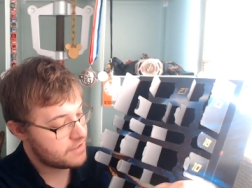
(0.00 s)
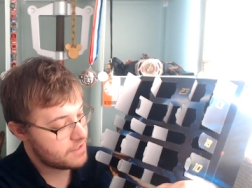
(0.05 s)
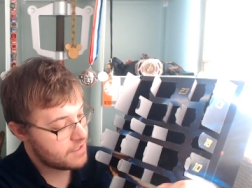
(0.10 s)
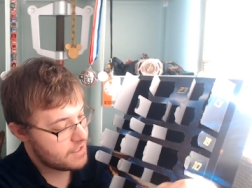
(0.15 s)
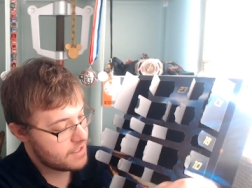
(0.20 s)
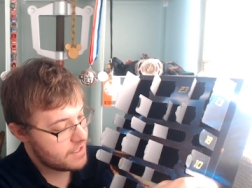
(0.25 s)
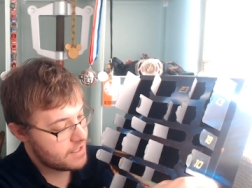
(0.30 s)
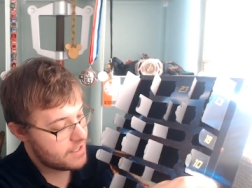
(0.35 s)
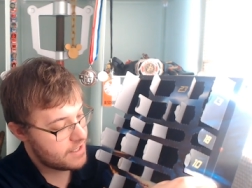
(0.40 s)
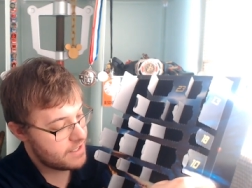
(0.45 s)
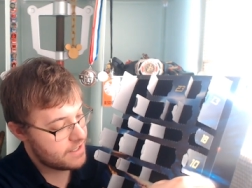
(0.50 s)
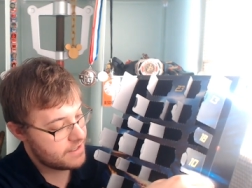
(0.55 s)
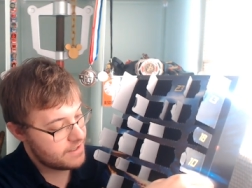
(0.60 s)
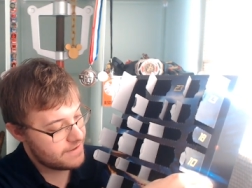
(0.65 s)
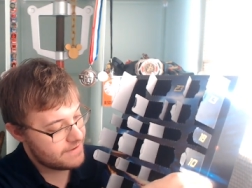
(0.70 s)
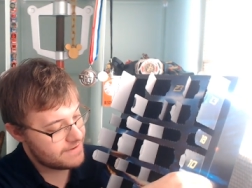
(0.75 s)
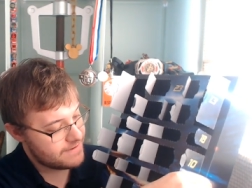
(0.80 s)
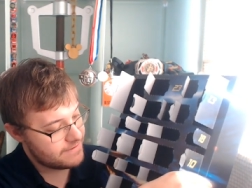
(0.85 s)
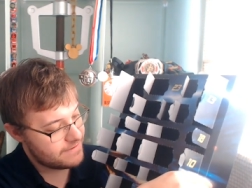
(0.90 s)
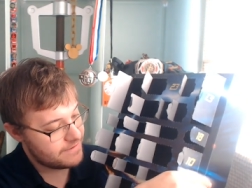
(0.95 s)
Uh,
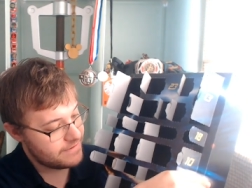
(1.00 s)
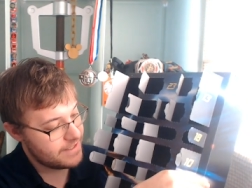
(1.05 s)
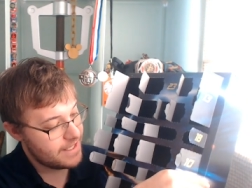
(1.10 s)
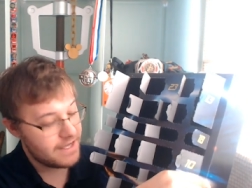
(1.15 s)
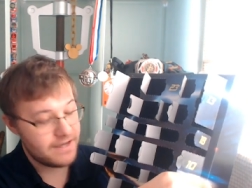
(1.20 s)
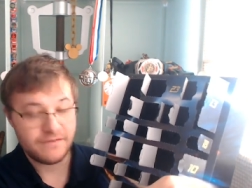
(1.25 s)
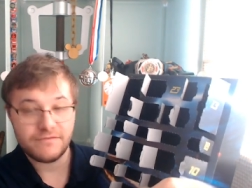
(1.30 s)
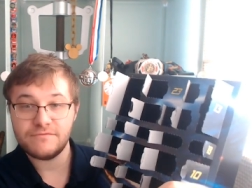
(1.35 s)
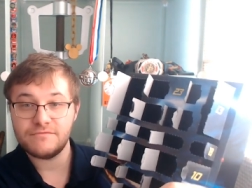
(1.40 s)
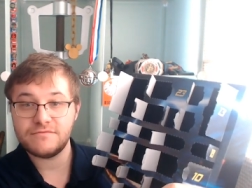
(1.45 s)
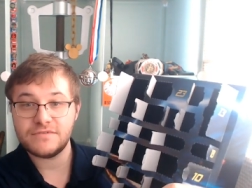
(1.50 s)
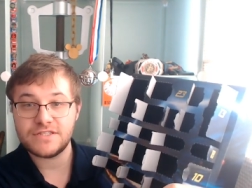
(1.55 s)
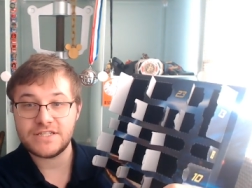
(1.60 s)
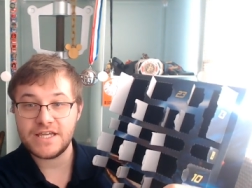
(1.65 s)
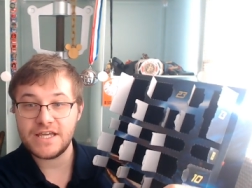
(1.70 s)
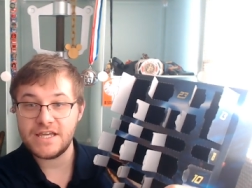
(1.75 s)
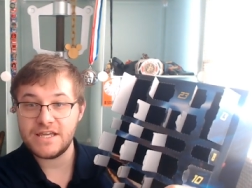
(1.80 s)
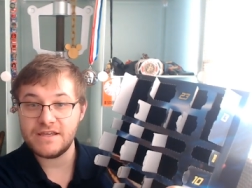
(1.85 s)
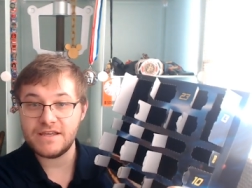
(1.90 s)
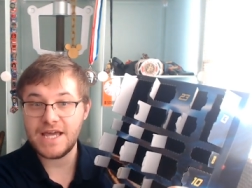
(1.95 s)
and yeah,
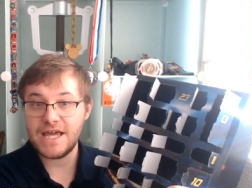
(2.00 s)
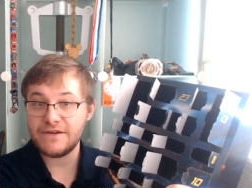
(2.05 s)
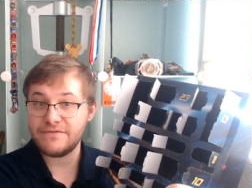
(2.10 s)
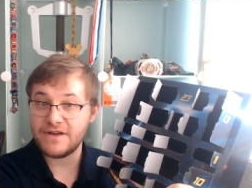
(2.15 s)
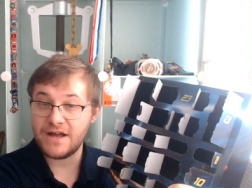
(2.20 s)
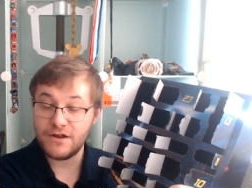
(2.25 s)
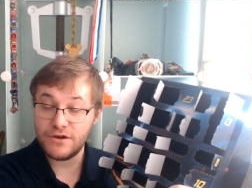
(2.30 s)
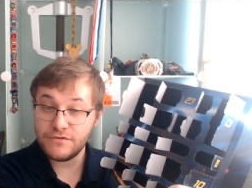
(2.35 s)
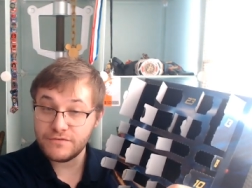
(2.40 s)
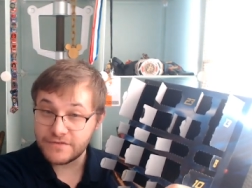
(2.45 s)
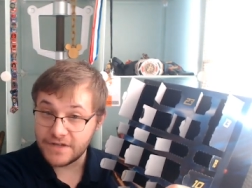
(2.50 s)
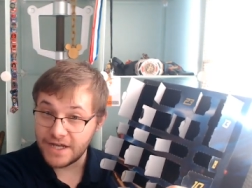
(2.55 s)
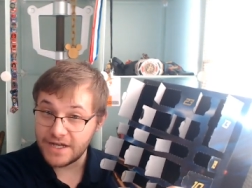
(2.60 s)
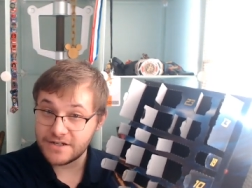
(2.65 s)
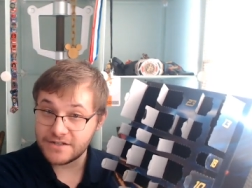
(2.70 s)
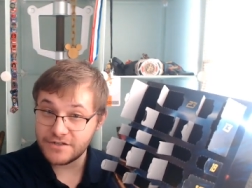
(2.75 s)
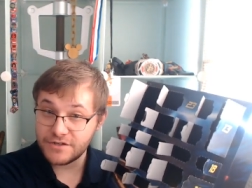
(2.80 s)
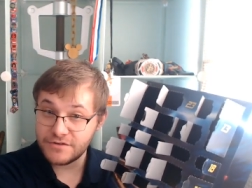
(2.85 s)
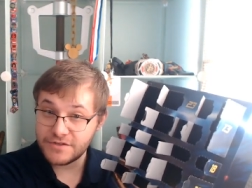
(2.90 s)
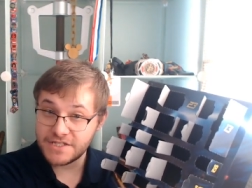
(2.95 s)
see, if, hopefully I can
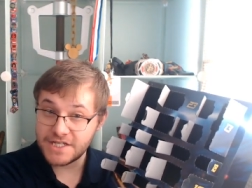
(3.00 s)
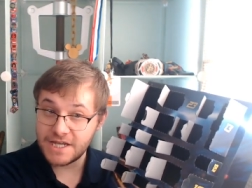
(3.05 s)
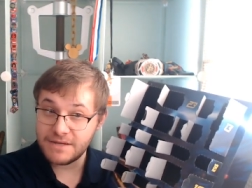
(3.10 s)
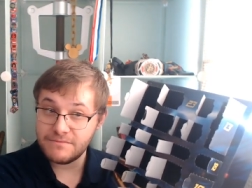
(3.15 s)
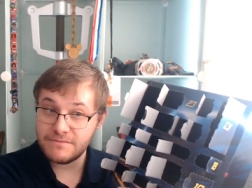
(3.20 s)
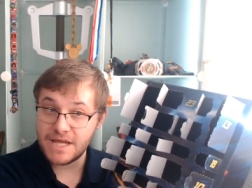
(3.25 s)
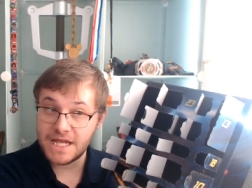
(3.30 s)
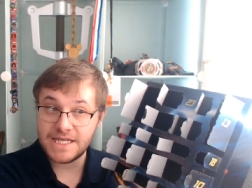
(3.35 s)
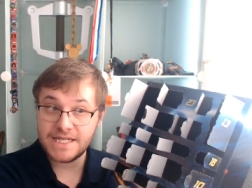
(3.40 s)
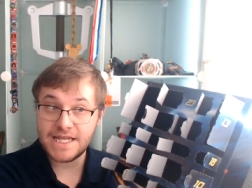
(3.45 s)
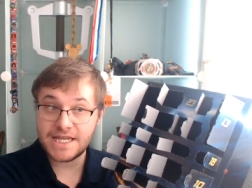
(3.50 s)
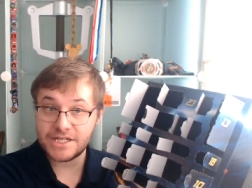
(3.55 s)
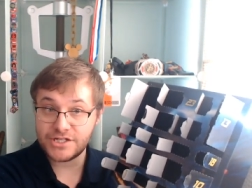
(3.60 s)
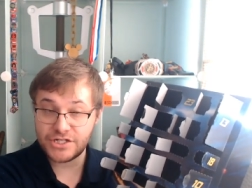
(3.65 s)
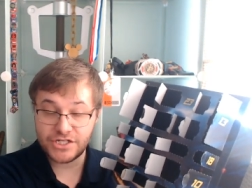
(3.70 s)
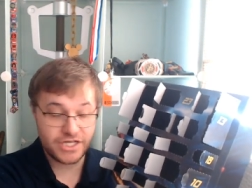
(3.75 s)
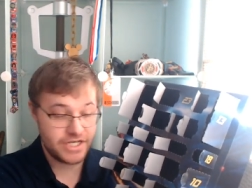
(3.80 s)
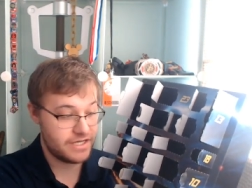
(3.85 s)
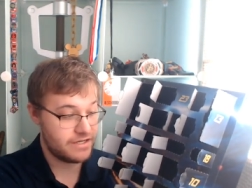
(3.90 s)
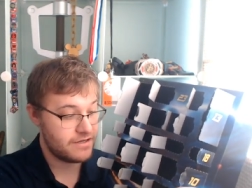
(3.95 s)
do the same next
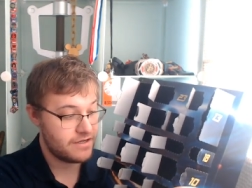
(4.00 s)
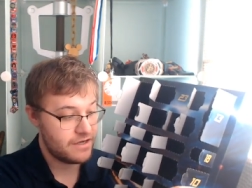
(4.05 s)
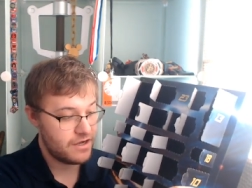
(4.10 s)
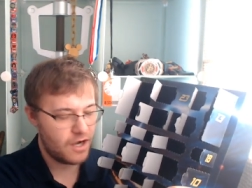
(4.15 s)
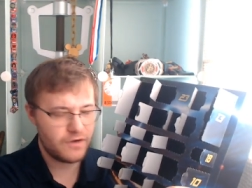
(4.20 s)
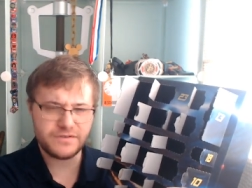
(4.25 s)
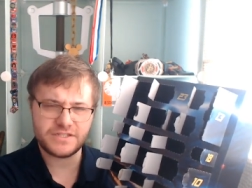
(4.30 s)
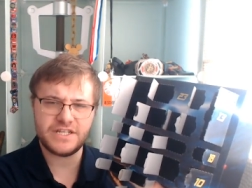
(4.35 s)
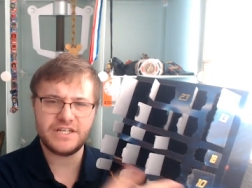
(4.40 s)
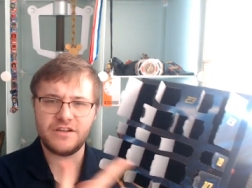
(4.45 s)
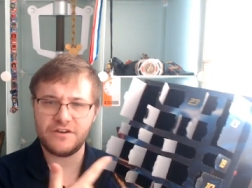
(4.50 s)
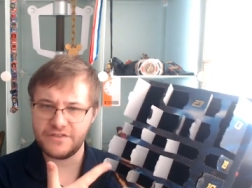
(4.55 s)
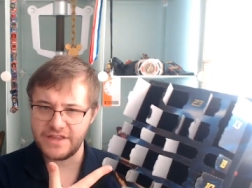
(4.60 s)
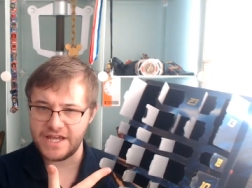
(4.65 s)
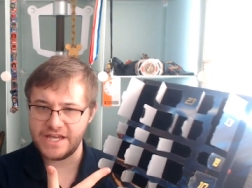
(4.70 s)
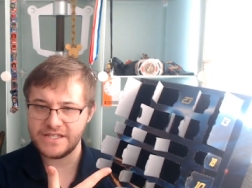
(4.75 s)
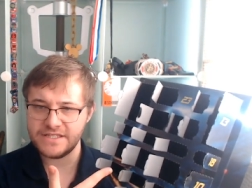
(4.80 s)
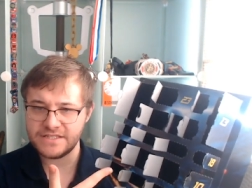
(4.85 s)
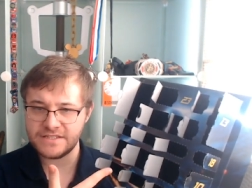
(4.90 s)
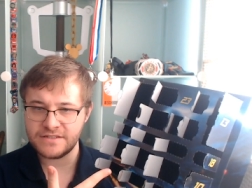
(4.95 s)
year. Obviously not
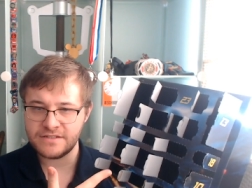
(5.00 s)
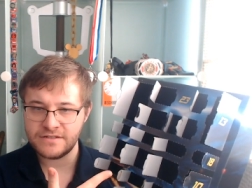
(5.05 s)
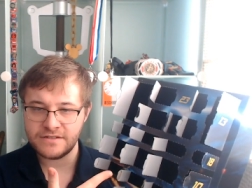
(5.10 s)
this.